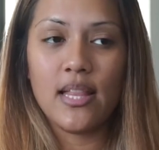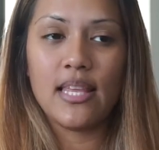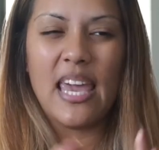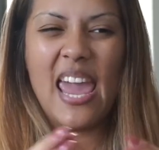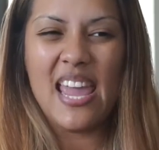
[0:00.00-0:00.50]

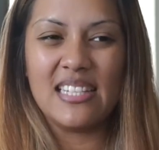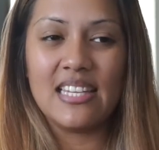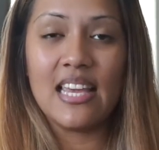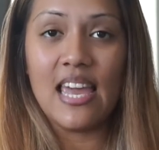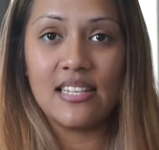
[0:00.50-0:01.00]
like
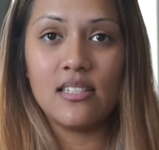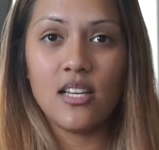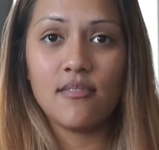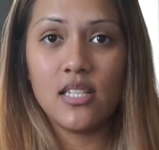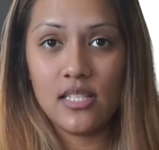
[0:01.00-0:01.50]
ending
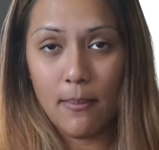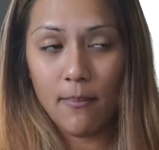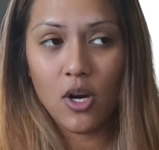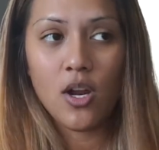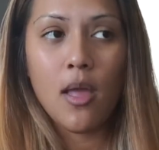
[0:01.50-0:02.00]
ending of
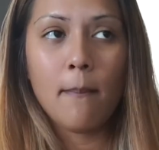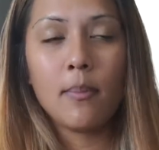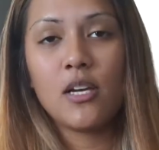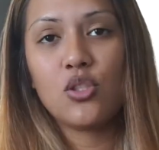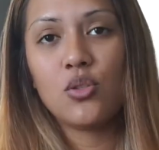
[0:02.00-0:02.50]
December but
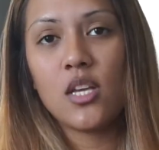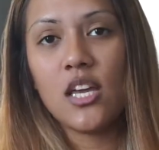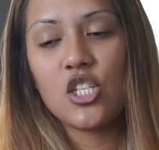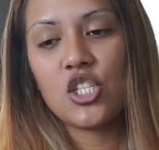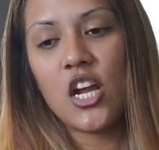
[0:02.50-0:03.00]
my due
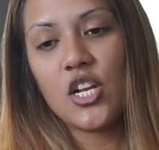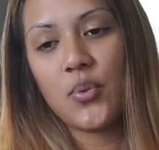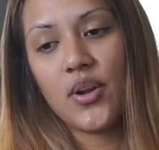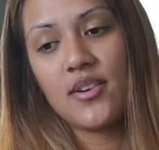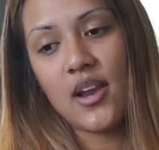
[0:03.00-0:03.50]
date is
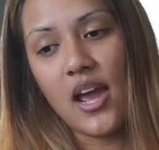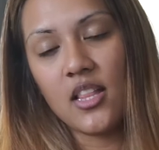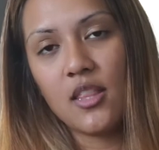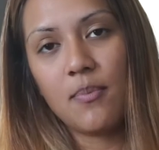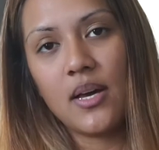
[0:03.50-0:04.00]
January
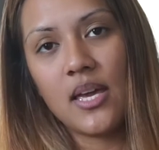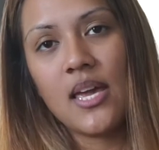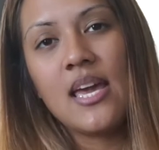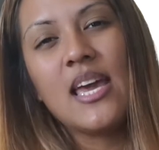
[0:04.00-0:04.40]
9th but